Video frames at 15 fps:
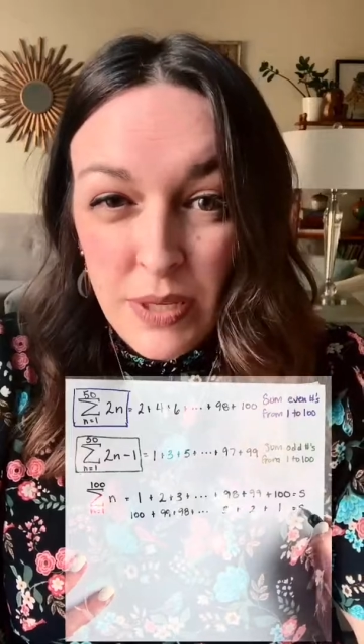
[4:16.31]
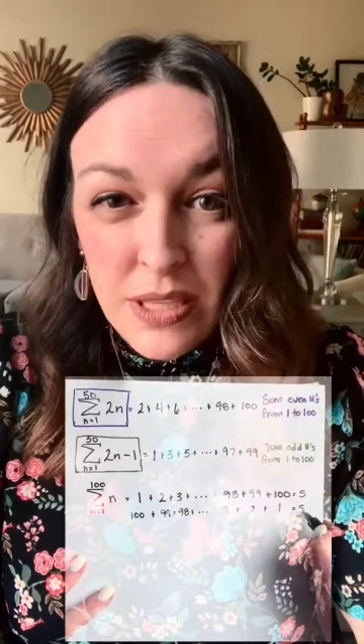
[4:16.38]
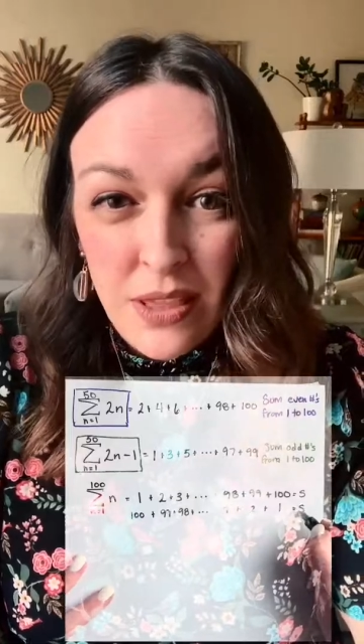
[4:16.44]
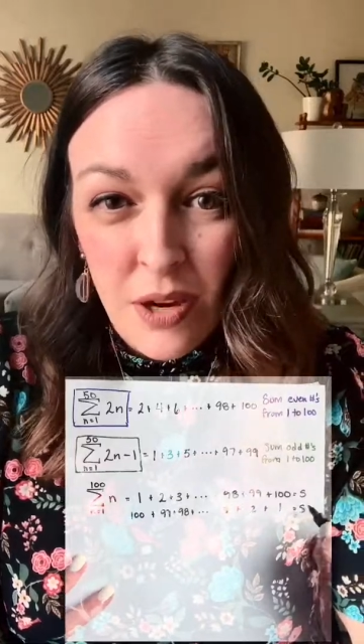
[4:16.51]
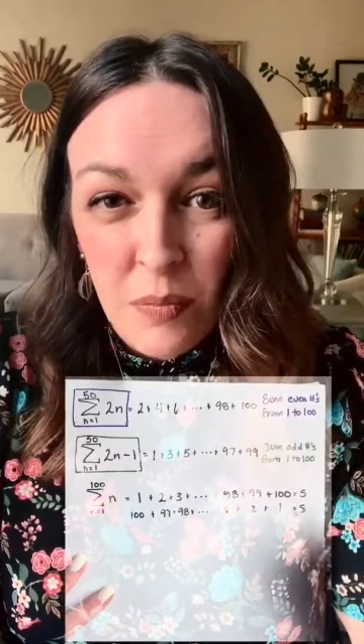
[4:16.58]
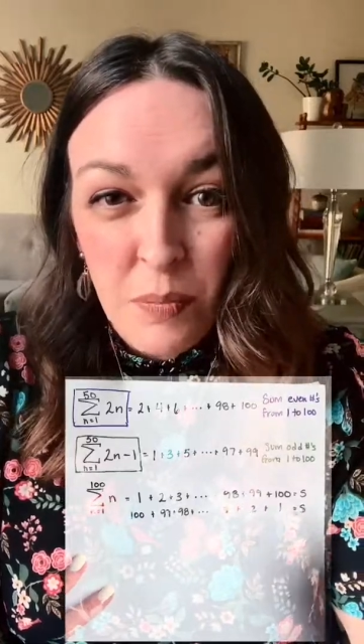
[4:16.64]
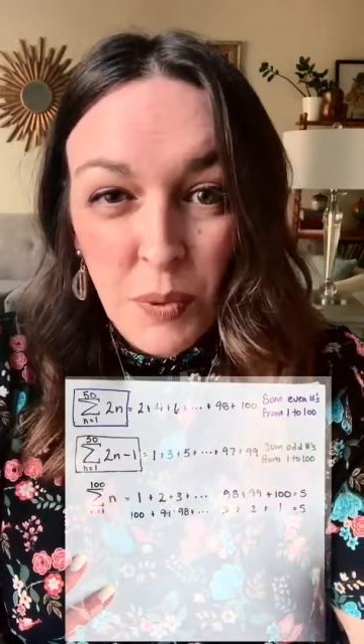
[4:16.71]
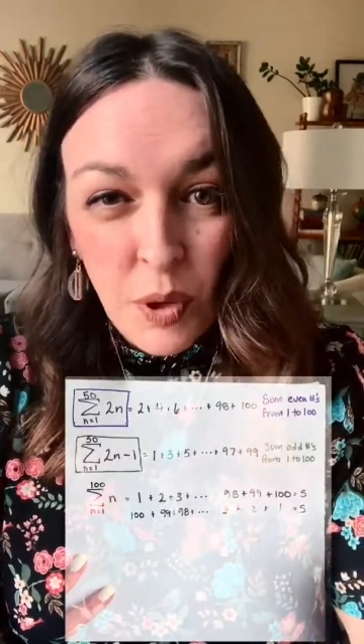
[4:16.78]
And
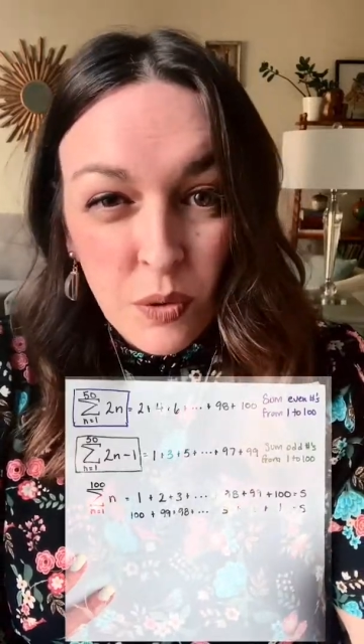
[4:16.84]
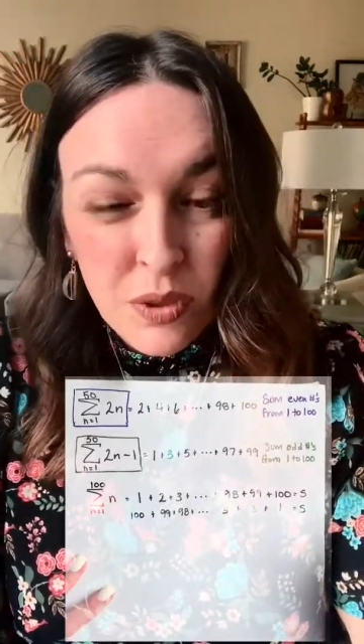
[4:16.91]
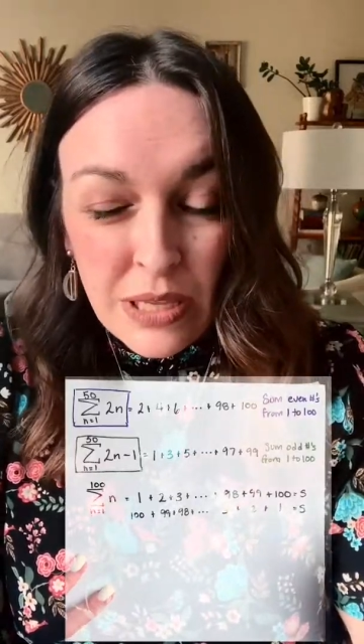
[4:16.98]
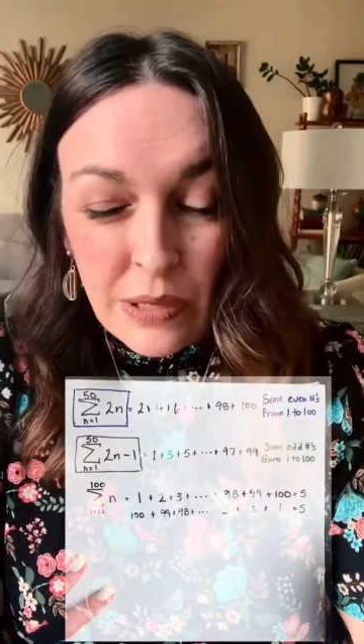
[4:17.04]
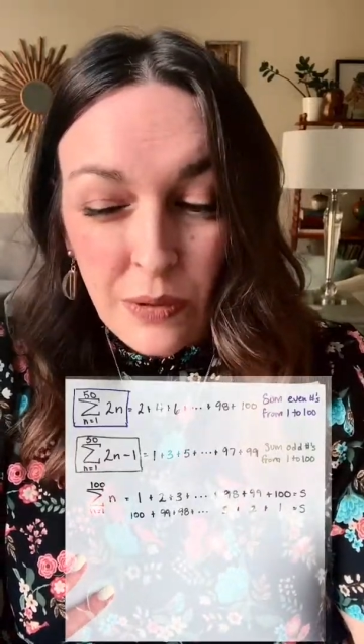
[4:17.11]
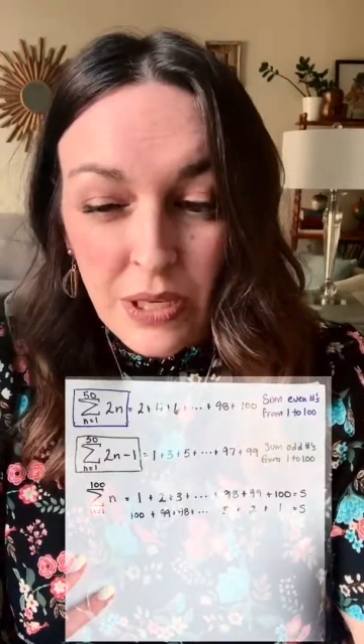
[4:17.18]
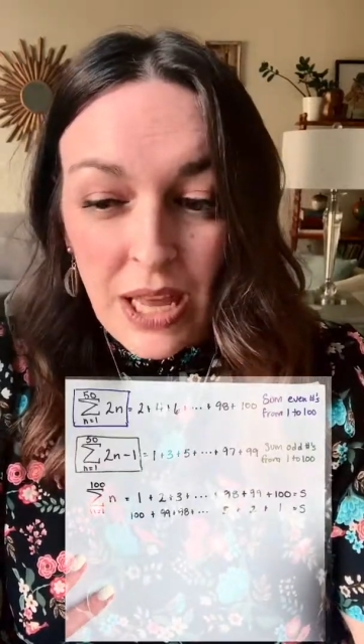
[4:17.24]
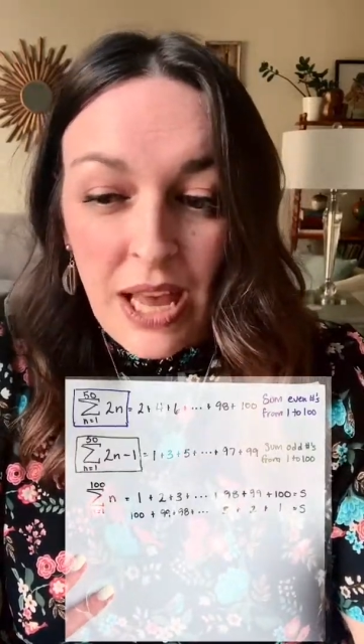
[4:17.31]
they're both
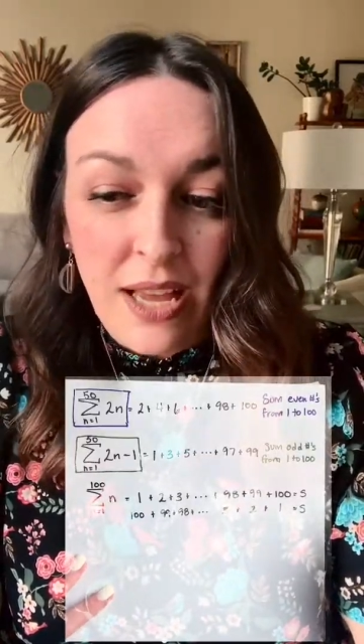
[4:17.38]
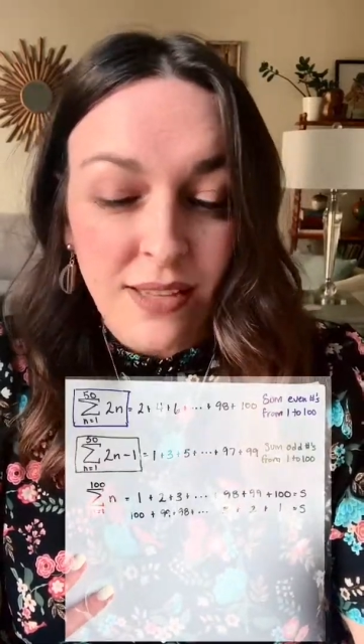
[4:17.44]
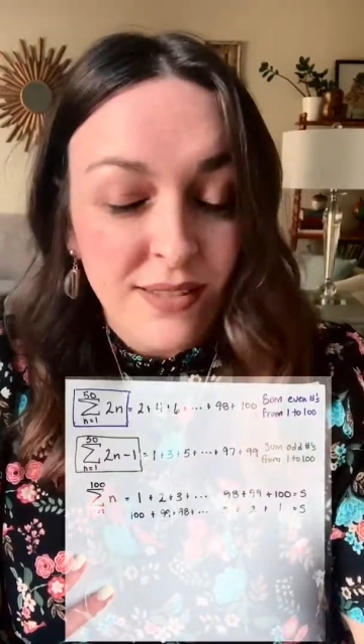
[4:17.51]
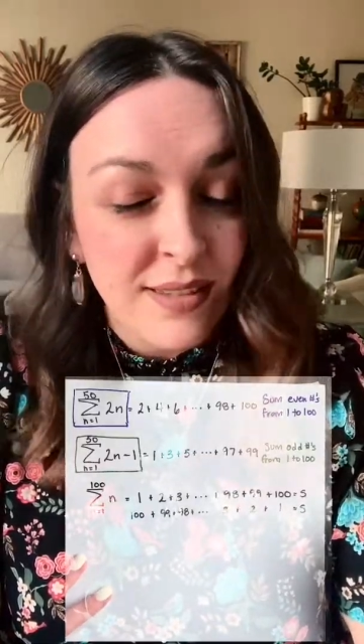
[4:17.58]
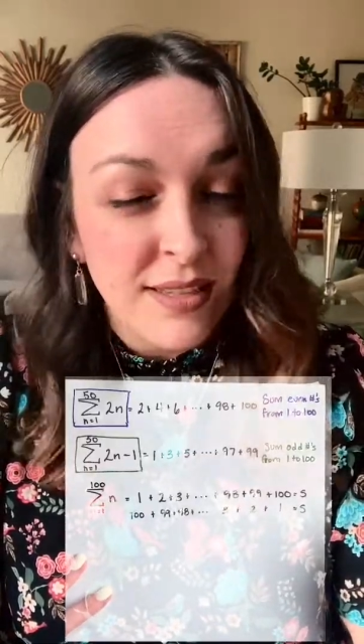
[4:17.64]
equal to S,